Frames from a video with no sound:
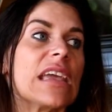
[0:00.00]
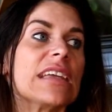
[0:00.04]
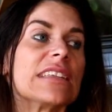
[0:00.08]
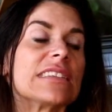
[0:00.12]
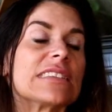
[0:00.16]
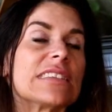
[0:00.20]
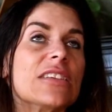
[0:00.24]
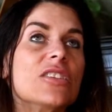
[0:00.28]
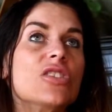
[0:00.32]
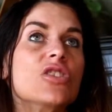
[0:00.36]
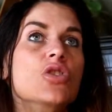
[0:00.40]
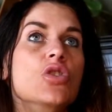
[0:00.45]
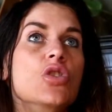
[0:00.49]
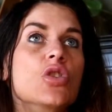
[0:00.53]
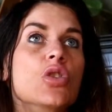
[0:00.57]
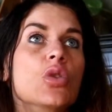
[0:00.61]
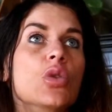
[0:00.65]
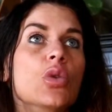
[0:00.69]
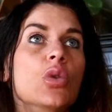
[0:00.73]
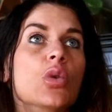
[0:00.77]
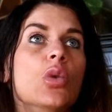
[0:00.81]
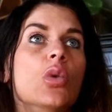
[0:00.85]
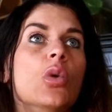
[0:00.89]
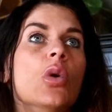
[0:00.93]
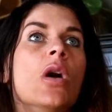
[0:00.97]
it's a
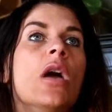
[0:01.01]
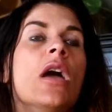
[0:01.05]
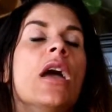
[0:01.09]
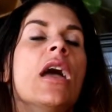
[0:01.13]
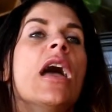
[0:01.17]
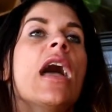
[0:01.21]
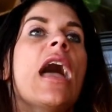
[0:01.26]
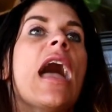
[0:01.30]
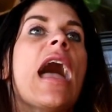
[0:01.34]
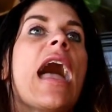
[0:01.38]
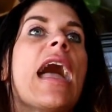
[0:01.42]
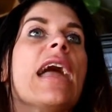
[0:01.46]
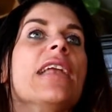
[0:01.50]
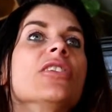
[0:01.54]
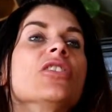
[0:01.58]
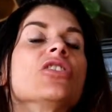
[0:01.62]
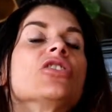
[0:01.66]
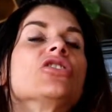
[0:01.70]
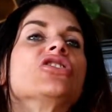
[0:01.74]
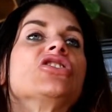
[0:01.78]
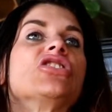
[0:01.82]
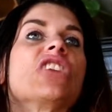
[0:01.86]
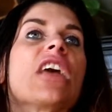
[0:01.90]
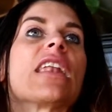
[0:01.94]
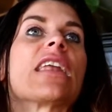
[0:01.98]
new
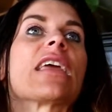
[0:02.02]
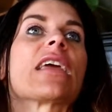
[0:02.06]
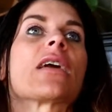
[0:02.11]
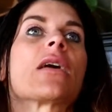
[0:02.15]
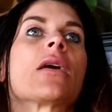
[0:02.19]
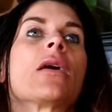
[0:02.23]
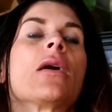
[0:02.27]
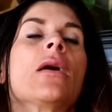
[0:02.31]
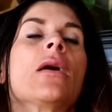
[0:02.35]
energetic